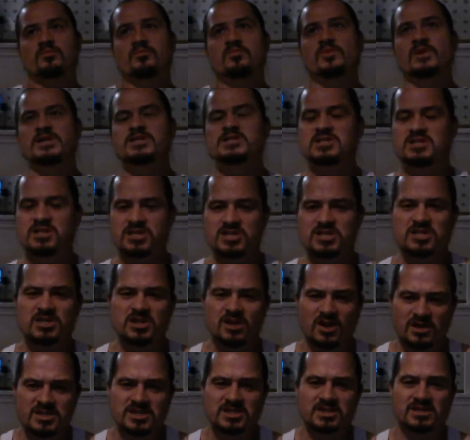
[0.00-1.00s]
Let's
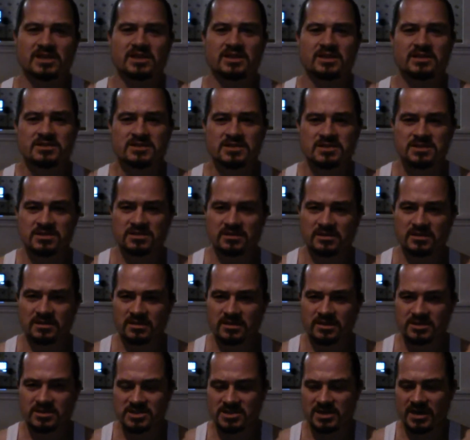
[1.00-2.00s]
discuss things.
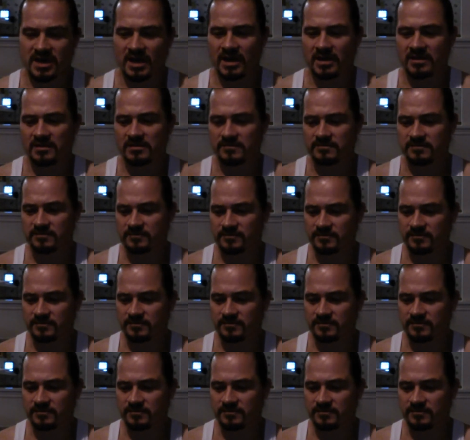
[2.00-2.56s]
It's not